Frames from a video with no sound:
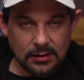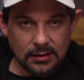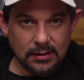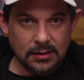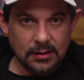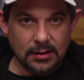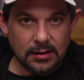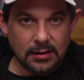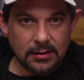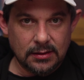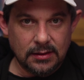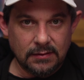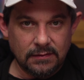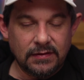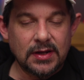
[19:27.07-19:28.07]

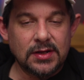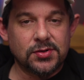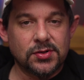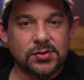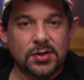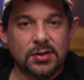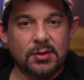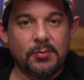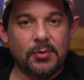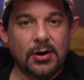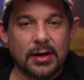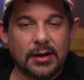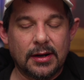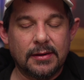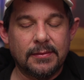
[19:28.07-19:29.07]
the features of the
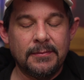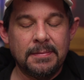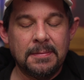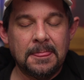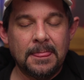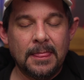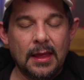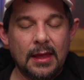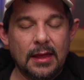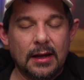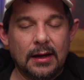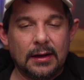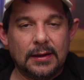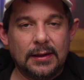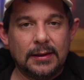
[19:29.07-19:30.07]
product.
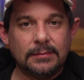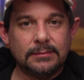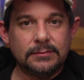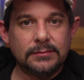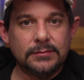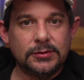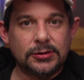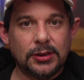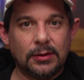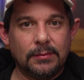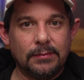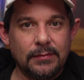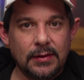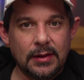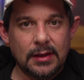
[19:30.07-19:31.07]
So
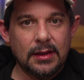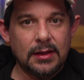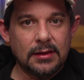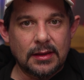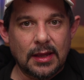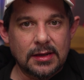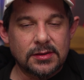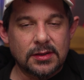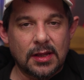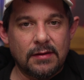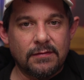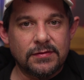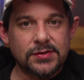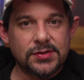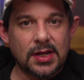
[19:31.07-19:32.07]
thanks a lot
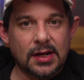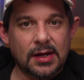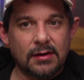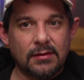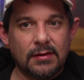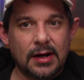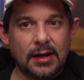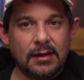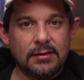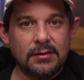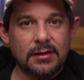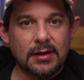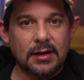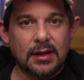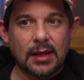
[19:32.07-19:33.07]
for sticking around,
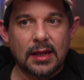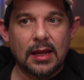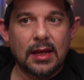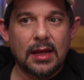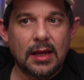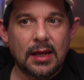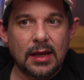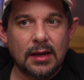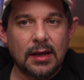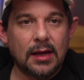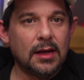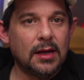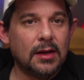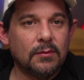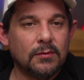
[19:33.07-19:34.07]

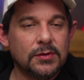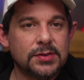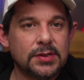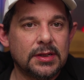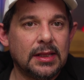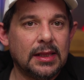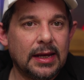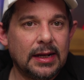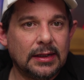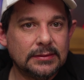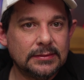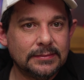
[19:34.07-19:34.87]
and we'll see you later.